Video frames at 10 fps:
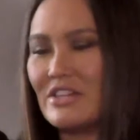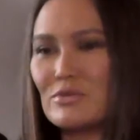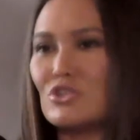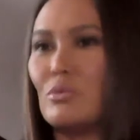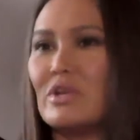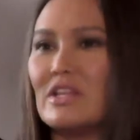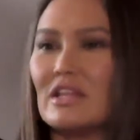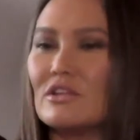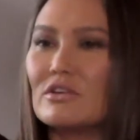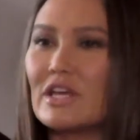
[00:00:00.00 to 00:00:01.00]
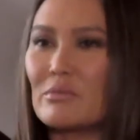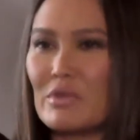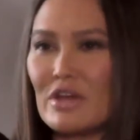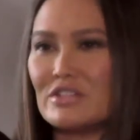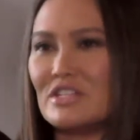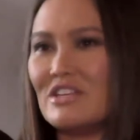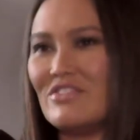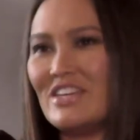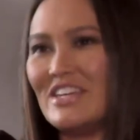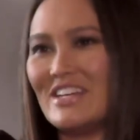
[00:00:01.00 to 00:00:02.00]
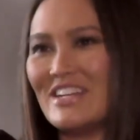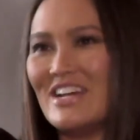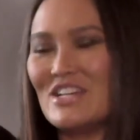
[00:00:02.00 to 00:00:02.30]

there was nobody that looked like me on TV, and